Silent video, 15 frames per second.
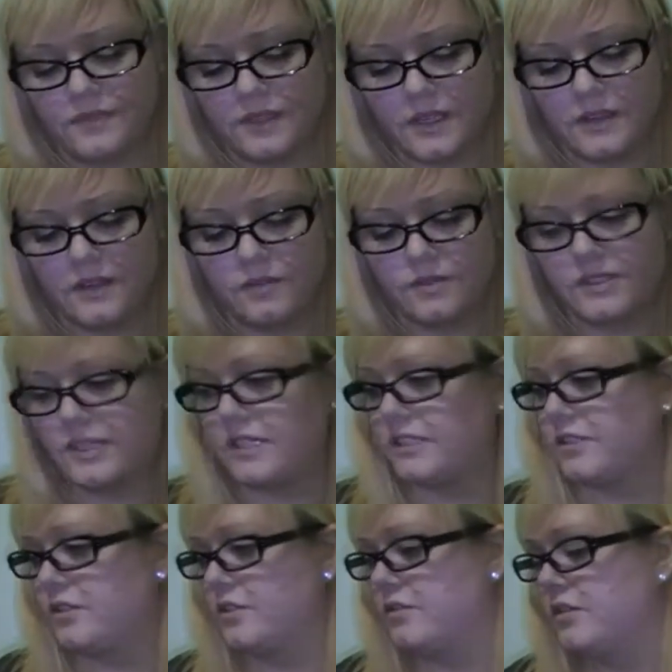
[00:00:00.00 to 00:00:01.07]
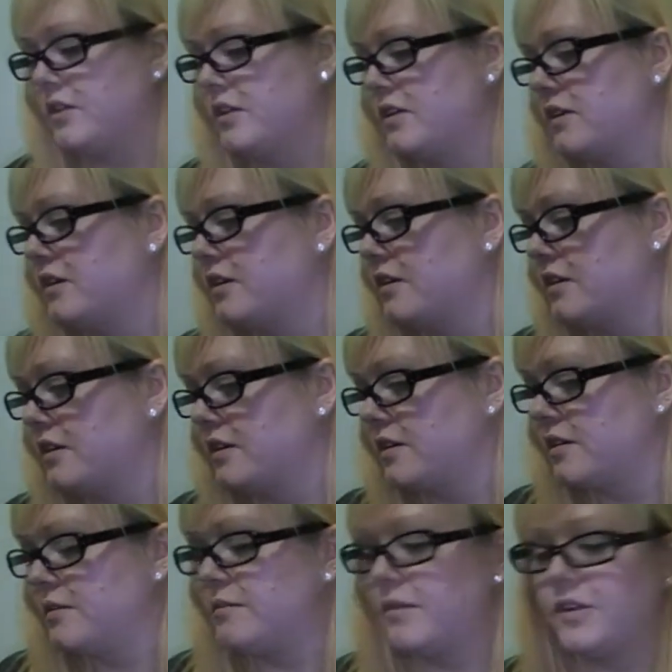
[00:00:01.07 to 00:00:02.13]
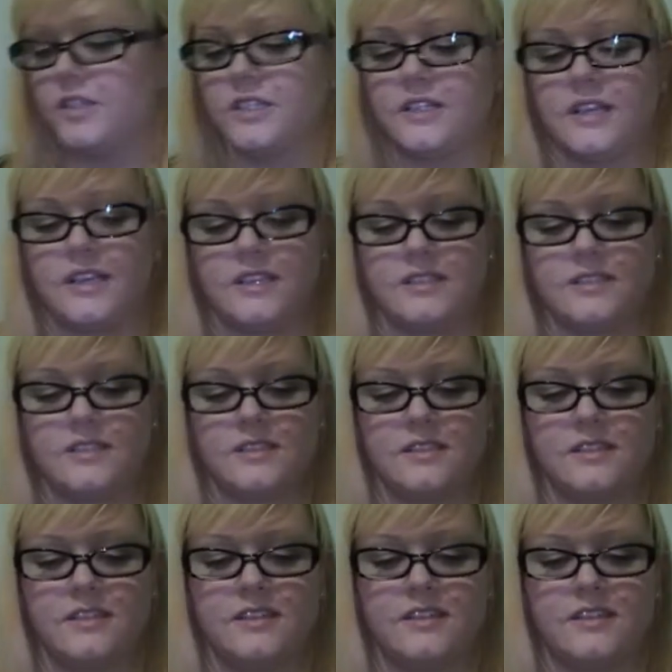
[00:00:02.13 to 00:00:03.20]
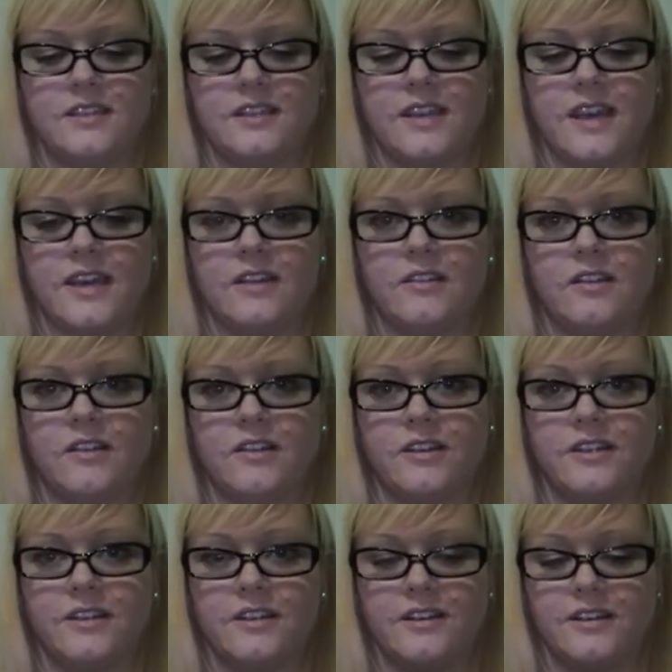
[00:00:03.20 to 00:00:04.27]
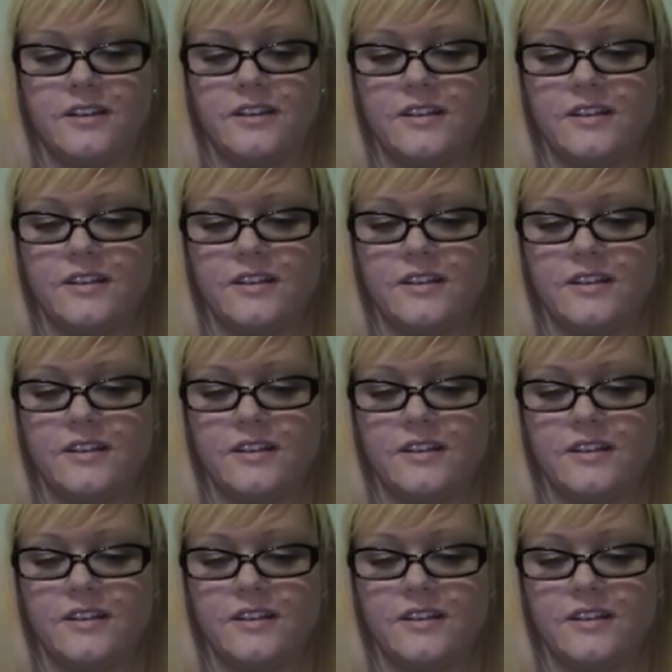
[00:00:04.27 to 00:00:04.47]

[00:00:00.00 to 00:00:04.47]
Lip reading: And there was like a little merchandise catalog in there.